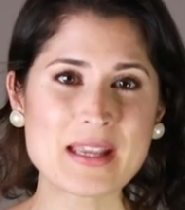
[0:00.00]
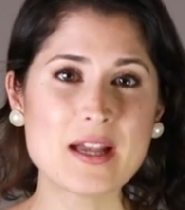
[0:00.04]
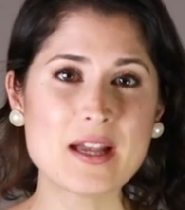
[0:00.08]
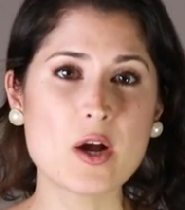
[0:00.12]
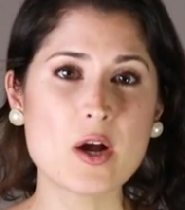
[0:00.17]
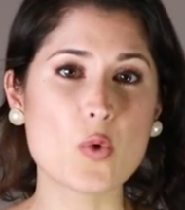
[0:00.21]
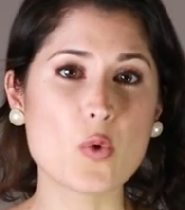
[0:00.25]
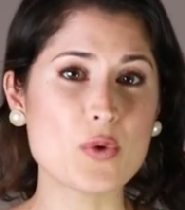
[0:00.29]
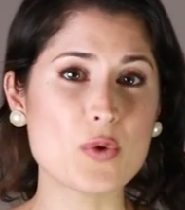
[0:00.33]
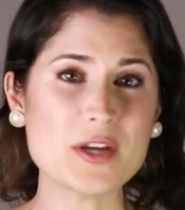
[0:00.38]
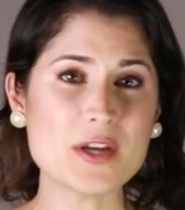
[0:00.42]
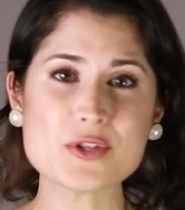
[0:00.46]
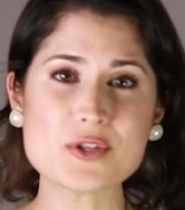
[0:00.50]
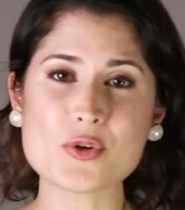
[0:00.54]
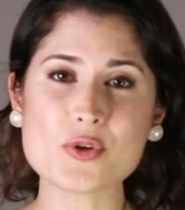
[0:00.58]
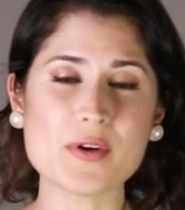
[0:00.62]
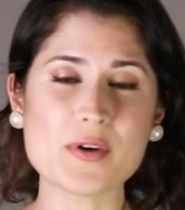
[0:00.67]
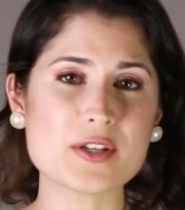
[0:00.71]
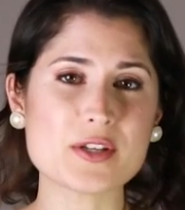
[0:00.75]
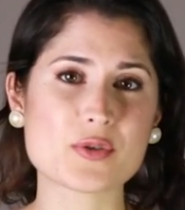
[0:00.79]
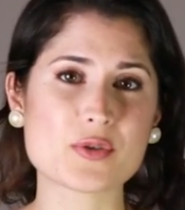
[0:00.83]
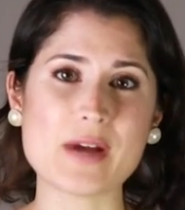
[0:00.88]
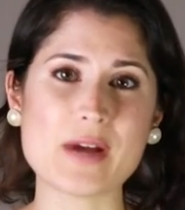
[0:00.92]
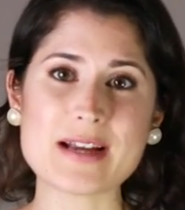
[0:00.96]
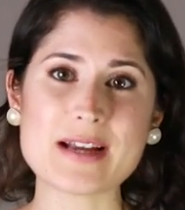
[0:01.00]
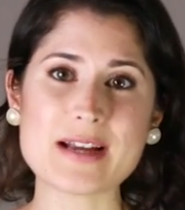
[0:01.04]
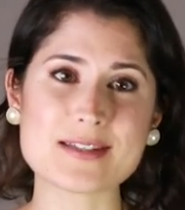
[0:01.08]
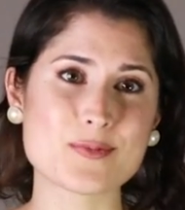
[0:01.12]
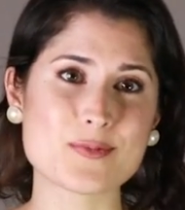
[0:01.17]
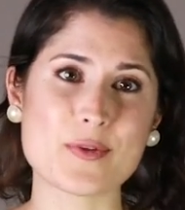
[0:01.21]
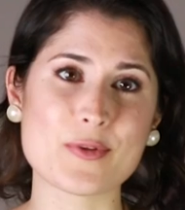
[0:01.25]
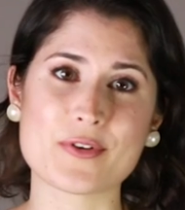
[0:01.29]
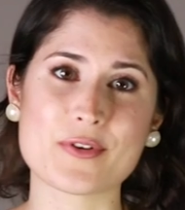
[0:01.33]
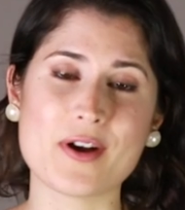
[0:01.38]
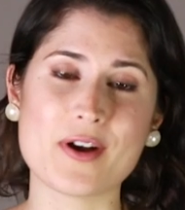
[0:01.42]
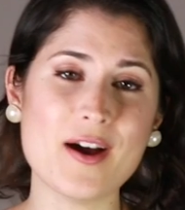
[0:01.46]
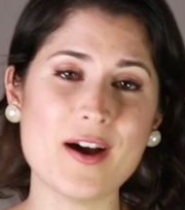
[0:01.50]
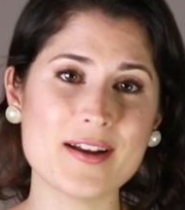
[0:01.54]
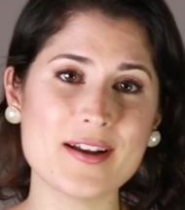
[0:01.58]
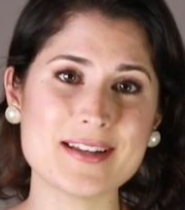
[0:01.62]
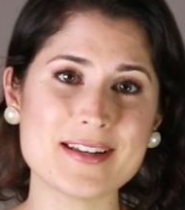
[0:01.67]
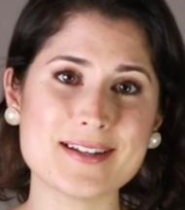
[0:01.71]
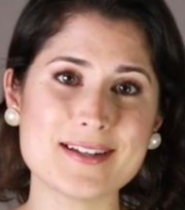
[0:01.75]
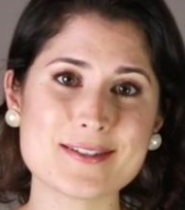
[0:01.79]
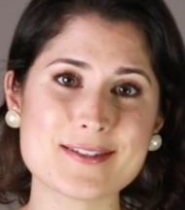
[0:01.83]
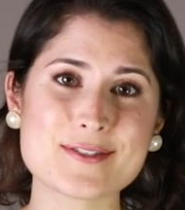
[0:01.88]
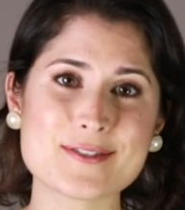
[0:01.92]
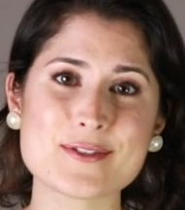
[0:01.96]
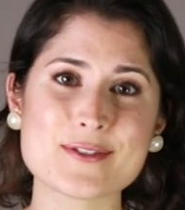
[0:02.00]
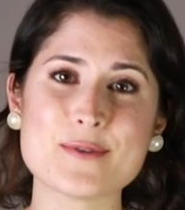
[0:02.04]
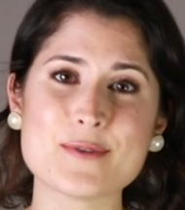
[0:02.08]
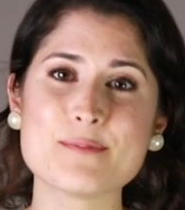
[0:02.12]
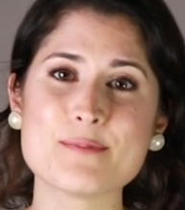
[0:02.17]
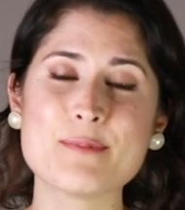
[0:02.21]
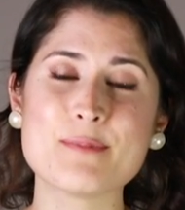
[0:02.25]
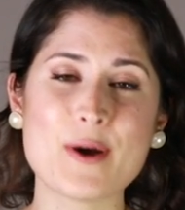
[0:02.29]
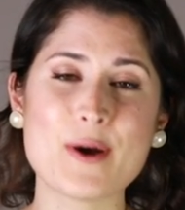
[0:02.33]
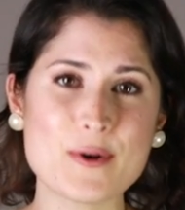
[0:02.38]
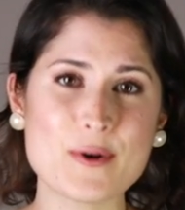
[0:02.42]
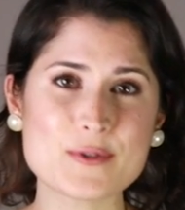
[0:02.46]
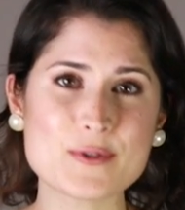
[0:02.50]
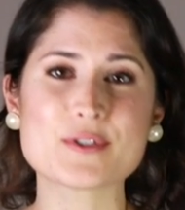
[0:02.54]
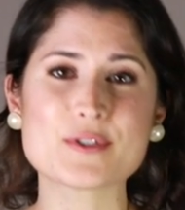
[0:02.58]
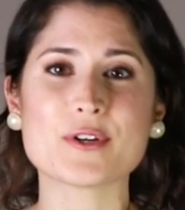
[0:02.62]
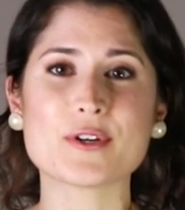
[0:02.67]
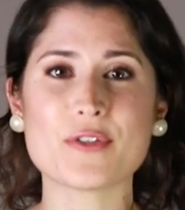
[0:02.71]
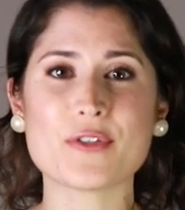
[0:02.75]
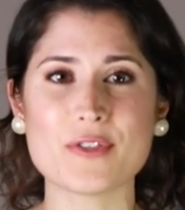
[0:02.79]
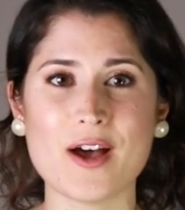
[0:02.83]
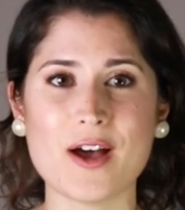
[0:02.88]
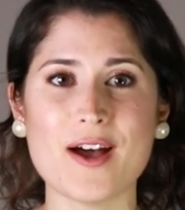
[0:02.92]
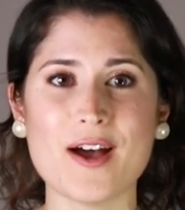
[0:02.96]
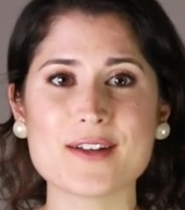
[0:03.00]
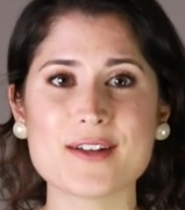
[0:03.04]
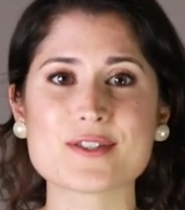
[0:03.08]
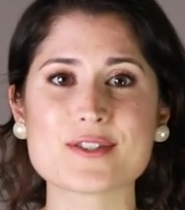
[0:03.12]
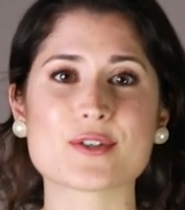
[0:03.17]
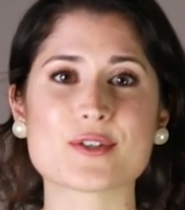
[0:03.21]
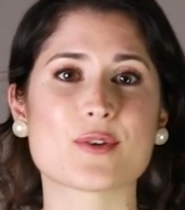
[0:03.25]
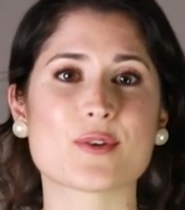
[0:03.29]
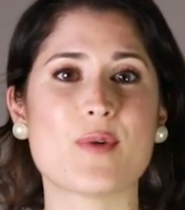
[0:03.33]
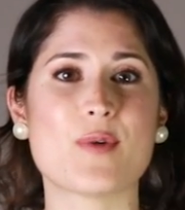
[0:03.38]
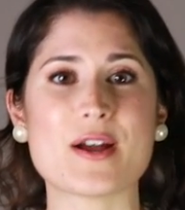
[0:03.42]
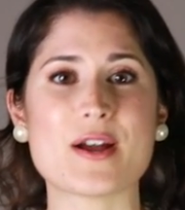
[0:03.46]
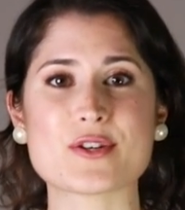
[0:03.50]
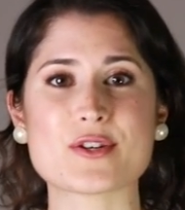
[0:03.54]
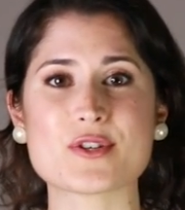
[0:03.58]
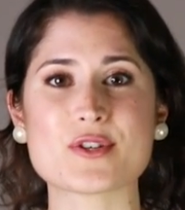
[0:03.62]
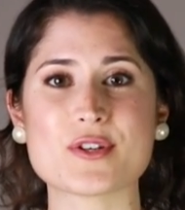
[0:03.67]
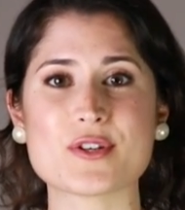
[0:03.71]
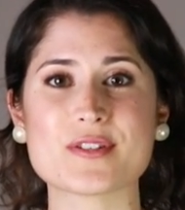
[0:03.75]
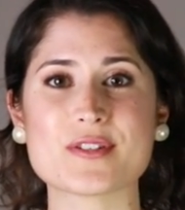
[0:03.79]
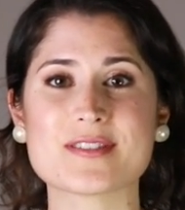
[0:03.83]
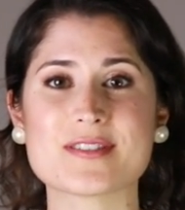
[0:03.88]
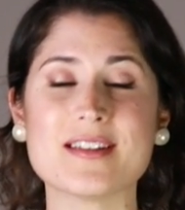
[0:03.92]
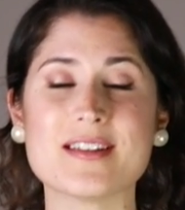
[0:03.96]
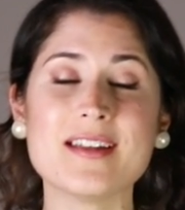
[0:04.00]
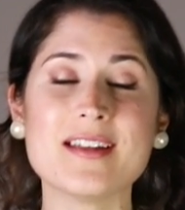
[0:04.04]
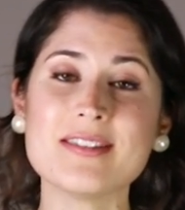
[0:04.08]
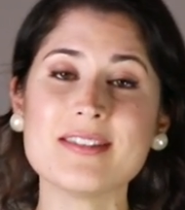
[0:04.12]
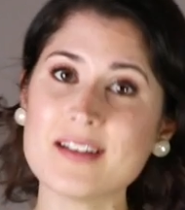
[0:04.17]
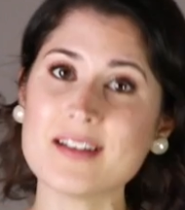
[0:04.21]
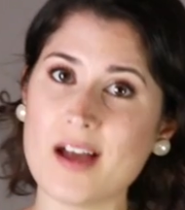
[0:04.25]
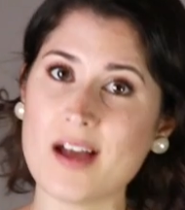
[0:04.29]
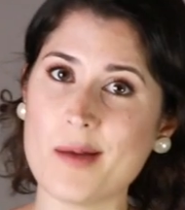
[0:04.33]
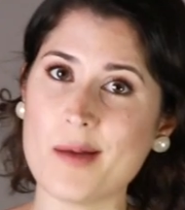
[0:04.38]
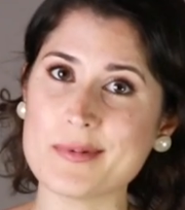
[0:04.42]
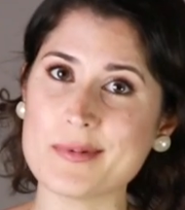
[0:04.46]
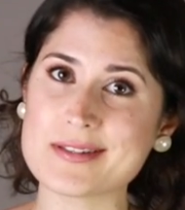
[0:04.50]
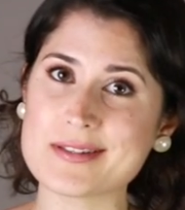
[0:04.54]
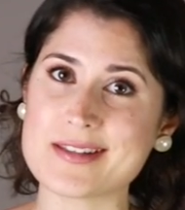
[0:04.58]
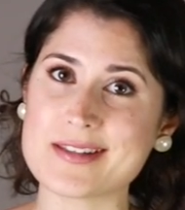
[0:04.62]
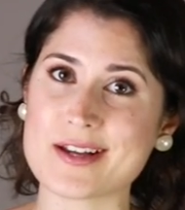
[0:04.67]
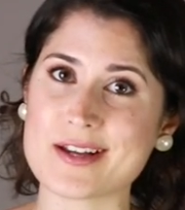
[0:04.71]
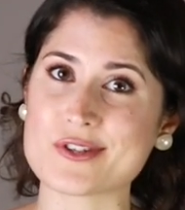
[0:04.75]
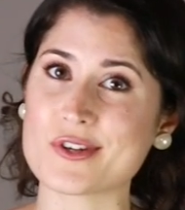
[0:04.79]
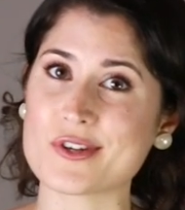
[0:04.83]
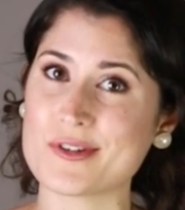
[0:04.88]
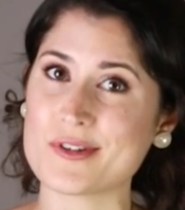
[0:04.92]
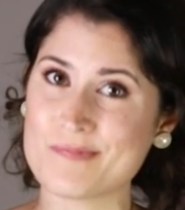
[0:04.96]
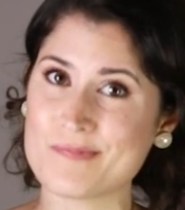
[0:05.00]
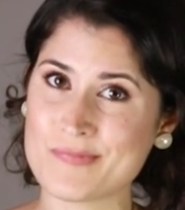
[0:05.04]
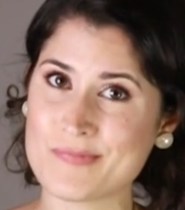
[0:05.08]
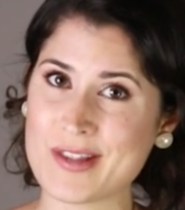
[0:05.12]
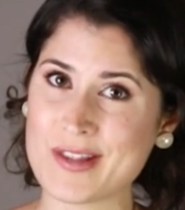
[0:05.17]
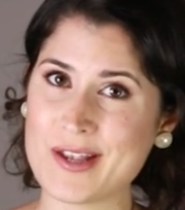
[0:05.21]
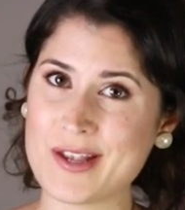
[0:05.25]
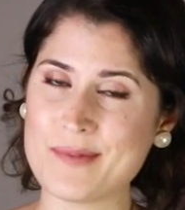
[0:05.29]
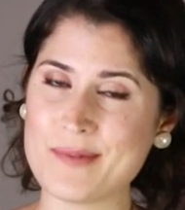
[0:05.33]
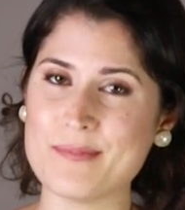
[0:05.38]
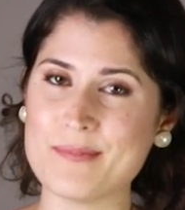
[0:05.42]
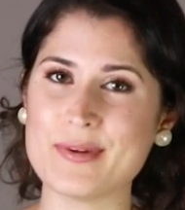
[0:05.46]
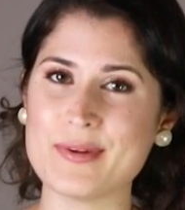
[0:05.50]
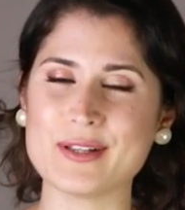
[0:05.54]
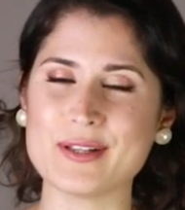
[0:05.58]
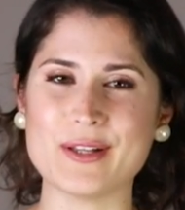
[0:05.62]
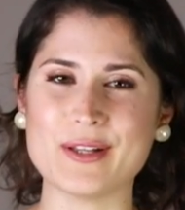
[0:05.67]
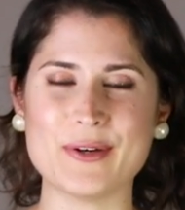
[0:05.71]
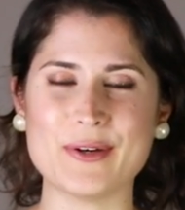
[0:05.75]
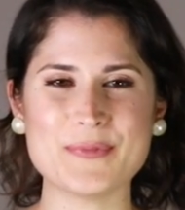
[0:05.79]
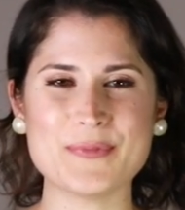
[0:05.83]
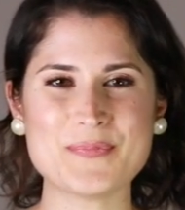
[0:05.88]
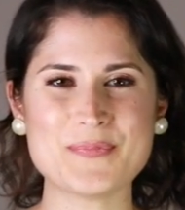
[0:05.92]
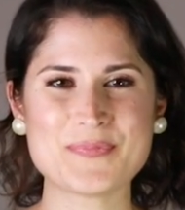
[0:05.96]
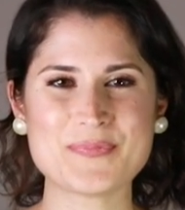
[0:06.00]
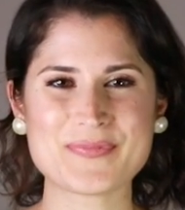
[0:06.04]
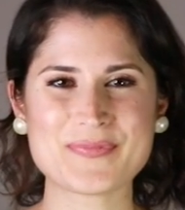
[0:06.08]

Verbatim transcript: We enjoy interacting with our audience, so post your thoughts or questions in the comment section below.